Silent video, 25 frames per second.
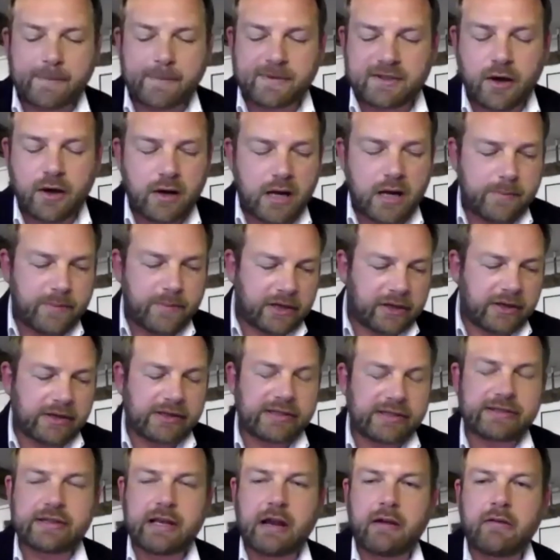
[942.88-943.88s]

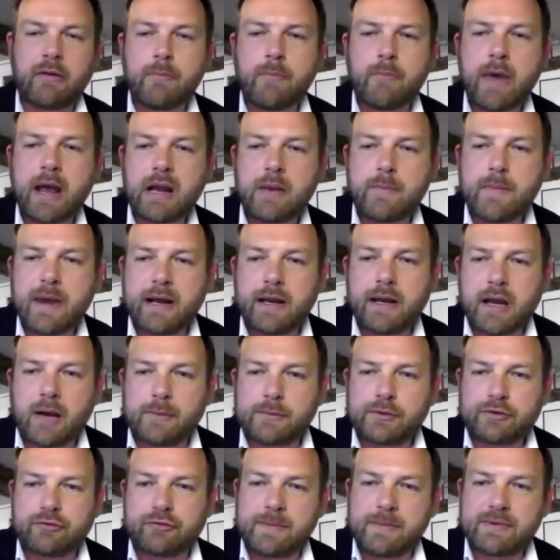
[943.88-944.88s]
Absolutely, because there are
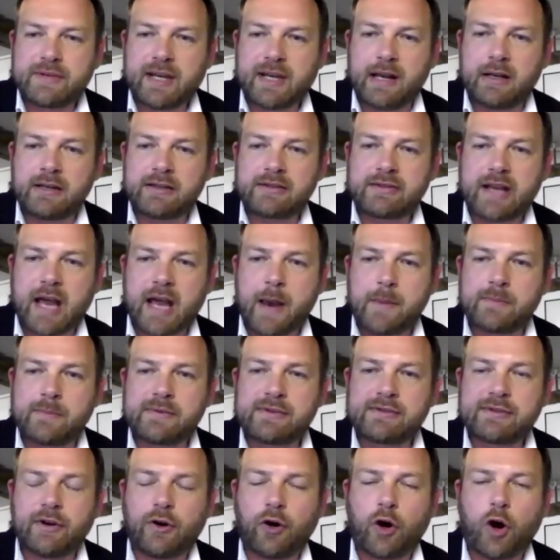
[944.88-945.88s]
many upstream
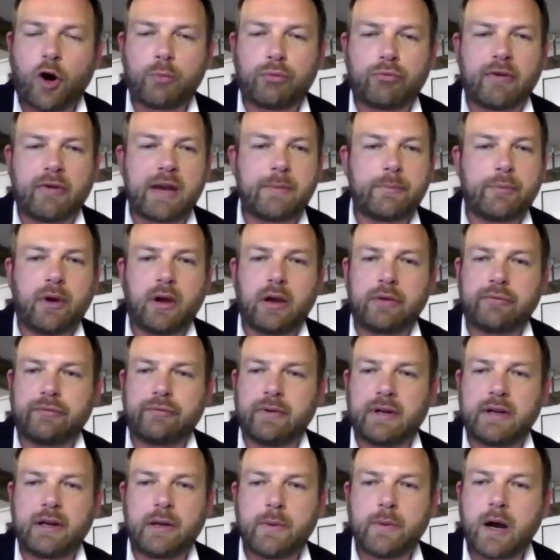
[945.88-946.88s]
tailings dams that
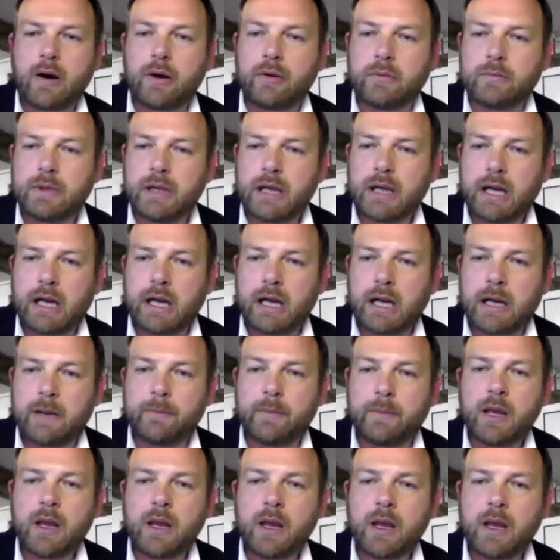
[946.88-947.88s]
operate perfectly well.
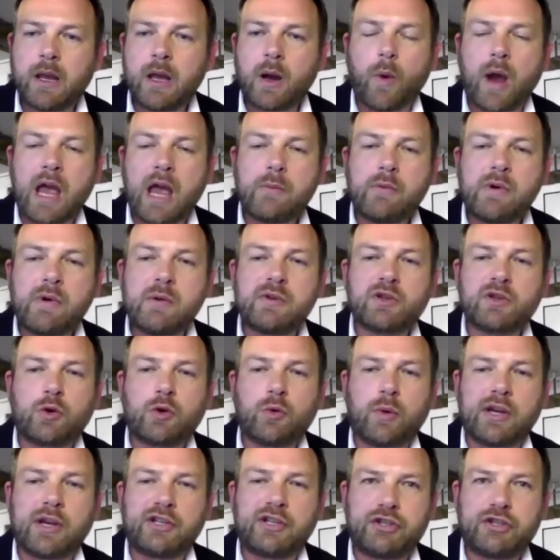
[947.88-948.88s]

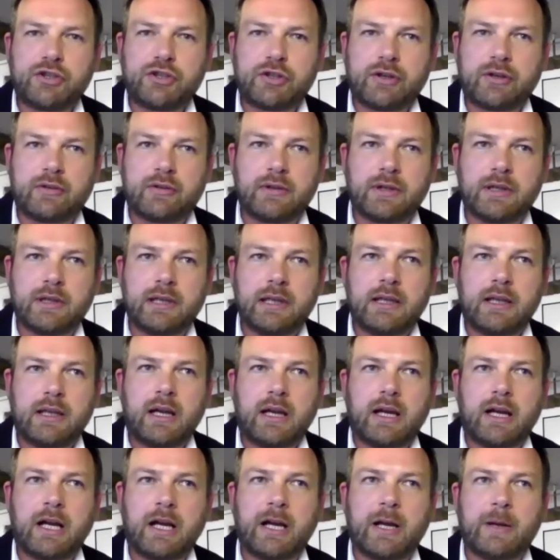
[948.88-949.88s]
Where we would
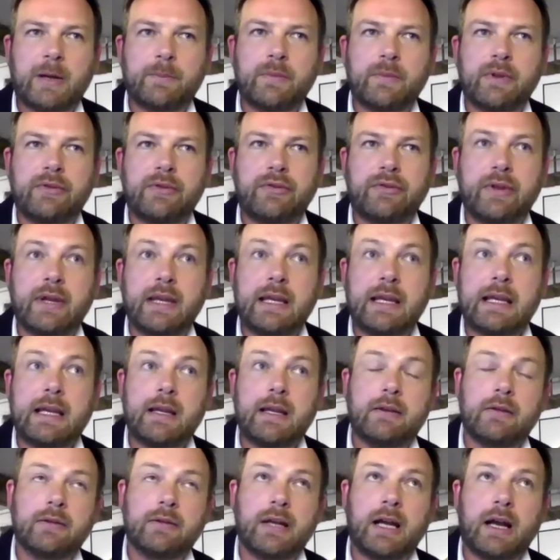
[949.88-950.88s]
question
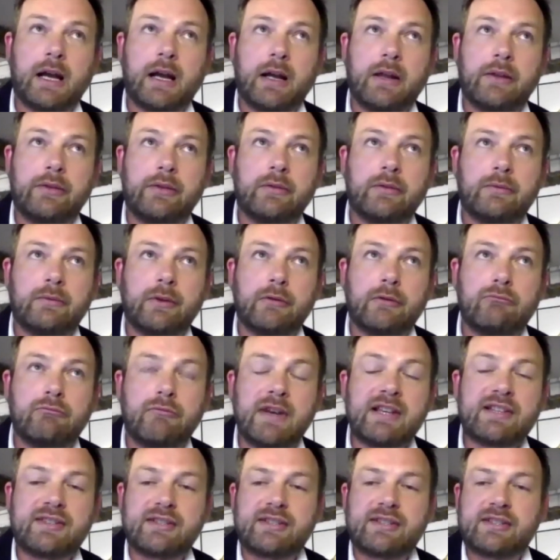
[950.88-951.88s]
the
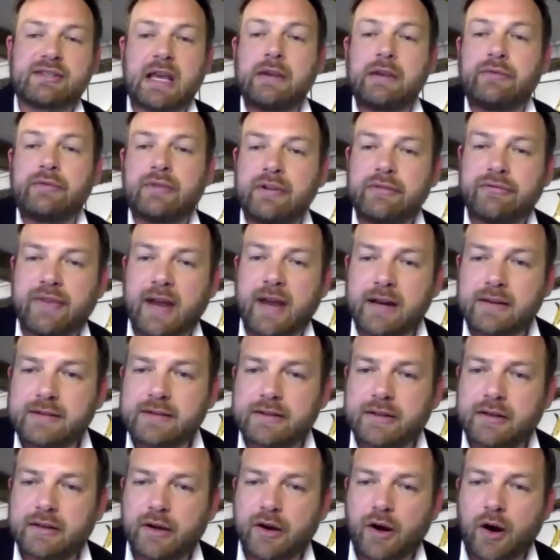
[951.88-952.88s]
risk
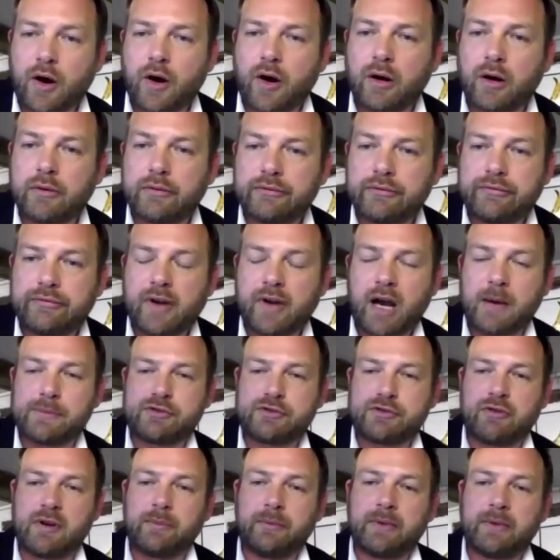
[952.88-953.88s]
safety factor
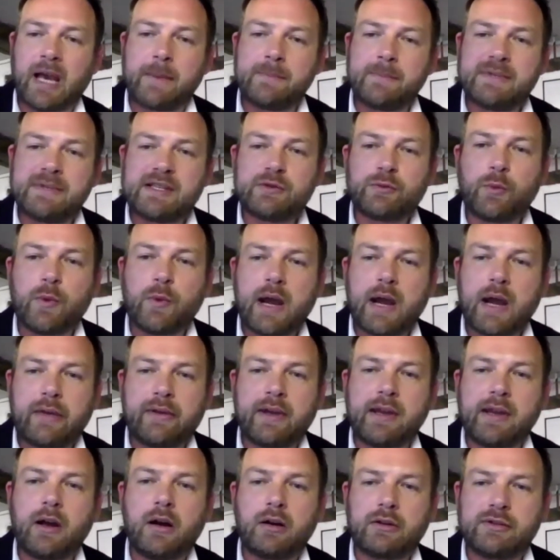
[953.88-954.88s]
of upstream dams
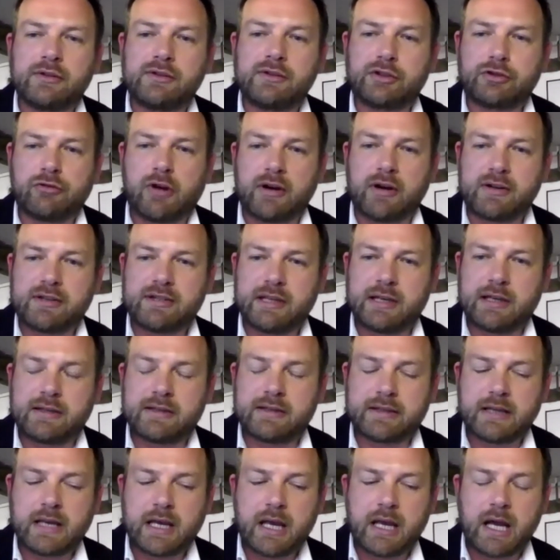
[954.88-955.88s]
is where they are
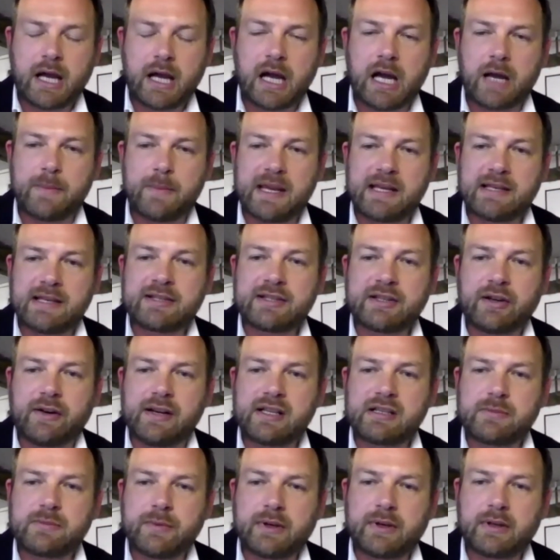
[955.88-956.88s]
constructed
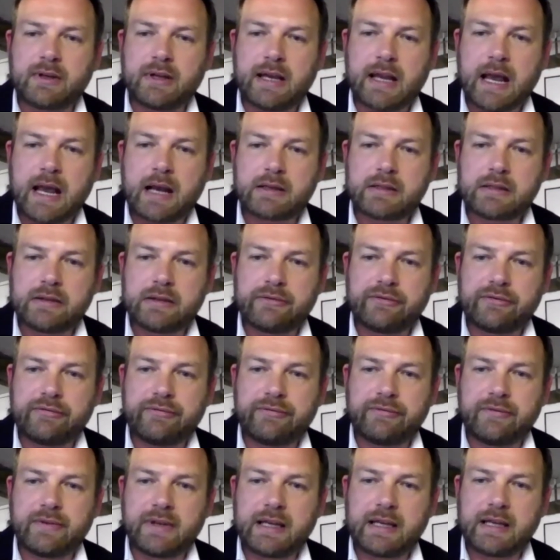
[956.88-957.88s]
in seismically
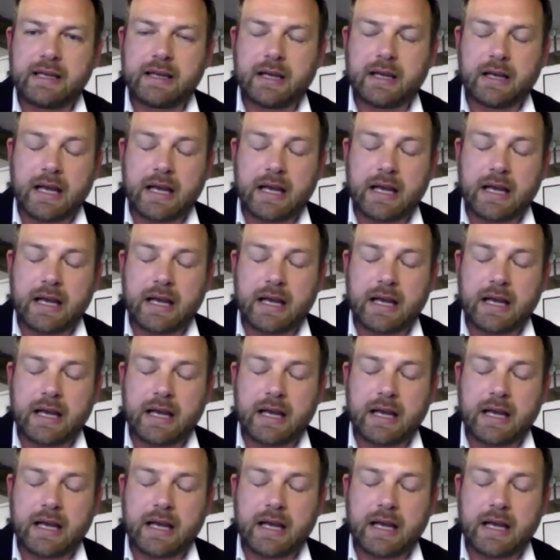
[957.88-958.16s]
active